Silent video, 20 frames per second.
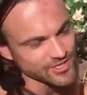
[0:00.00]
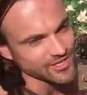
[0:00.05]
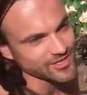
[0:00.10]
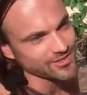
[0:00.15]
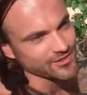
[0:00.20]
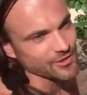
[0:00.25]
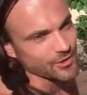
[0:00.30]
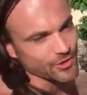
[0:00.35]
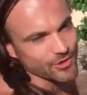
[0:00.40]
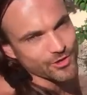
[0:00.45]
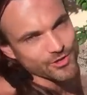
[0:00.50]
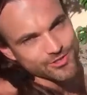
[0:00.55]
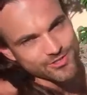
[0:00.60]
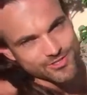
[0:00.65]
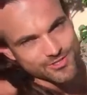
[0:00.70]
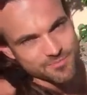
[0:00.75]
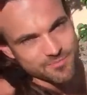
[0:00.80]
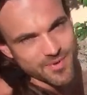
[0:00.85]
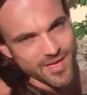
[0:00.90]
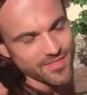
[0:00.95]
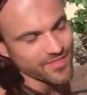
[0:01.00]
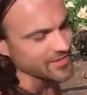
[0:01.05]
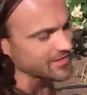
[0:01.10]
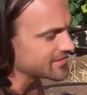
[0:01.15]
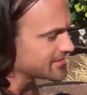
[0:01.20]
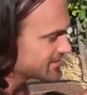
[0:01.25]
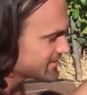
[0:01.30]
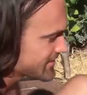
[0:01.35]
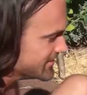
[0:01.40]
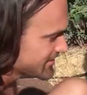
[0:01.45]
you got to learn some
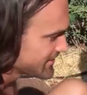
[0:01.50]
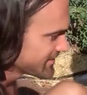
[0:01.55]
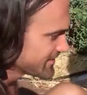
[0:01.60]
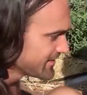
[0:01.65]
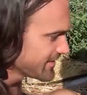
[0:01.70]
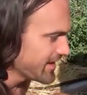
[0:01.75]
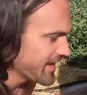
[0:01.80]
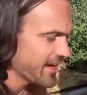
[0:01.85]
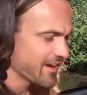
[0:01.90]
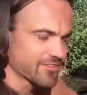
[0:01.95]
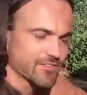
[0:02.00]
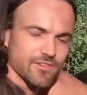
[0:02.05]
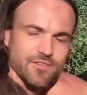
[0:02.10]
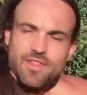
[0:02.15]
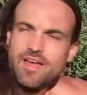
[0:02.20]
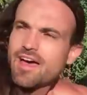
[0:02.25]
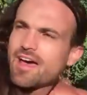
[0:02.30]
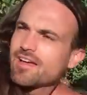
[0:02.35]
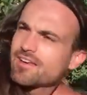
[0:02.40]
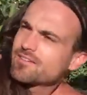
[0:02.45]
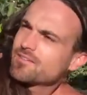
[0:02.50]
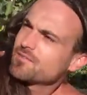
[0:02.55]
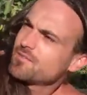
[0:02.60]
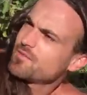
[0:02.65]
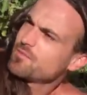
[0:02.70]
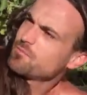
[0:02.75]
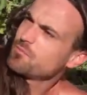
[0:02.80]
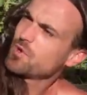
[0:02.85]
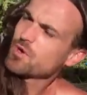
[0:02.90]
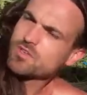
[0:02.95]
methods after that
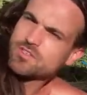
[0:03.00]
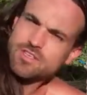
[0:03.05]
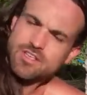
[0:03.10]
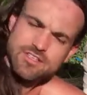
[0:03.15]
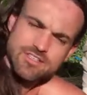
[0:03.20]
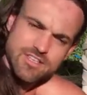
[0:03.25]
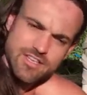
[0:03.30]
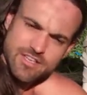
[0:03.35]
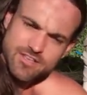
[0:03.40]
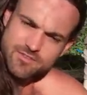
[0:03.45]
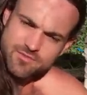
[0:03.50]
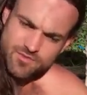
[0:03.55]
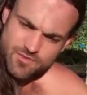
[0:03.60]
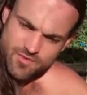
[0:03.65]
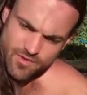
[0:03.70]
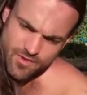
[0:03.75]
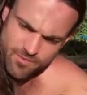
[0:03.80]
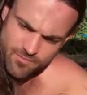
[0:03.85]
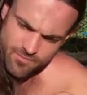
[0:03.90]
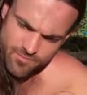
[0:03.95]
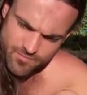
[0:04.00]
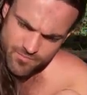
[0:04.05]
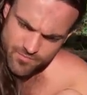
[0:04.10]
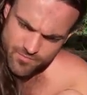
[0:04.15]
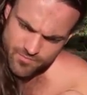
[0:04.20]
books i'd say um,